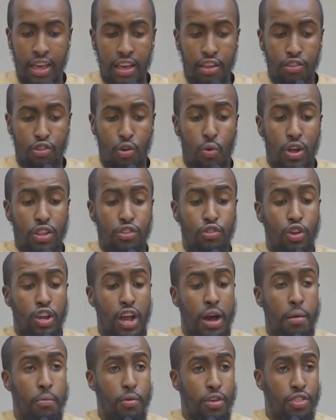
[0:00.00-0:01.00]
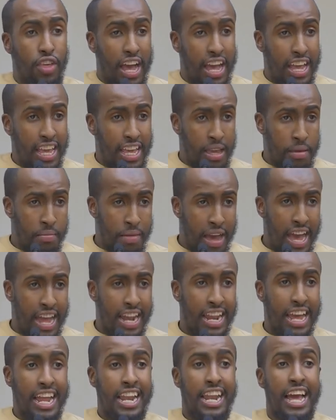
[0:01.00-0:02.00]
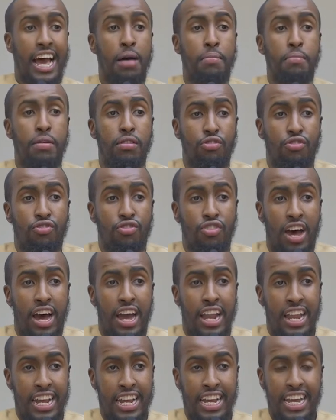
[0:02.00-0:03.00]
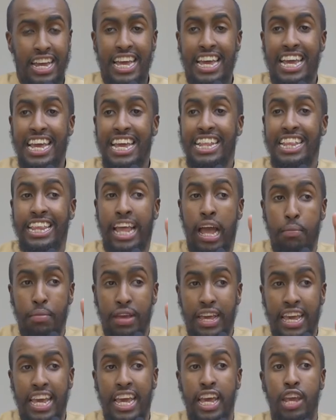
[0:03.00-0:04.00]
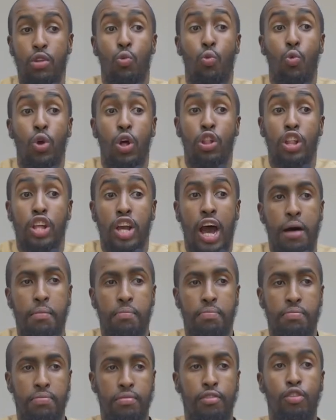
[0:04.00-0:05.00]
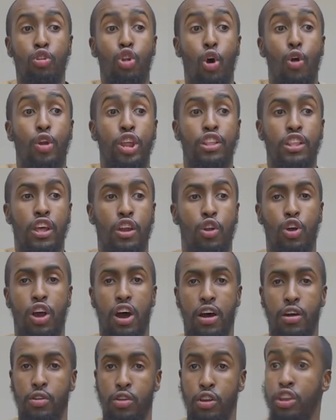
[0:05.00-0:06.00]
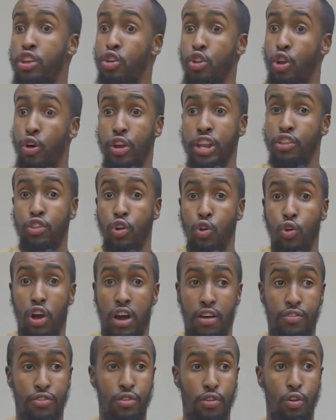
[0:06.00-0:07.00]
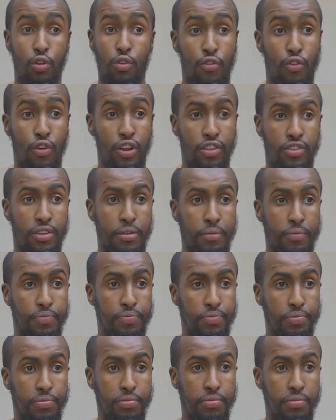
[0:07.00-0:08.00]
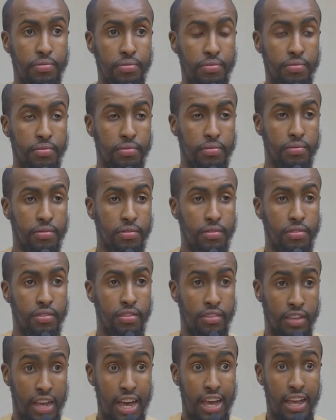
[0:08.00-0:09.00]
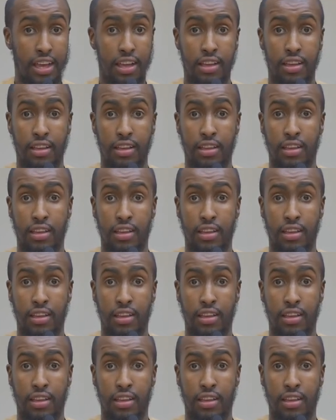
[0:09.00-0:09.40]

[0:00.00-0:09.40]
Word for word: So once you come with iman and amal salih, Tamkeen will come. You don't need to look. You don't need to look after. Look for it. Sah?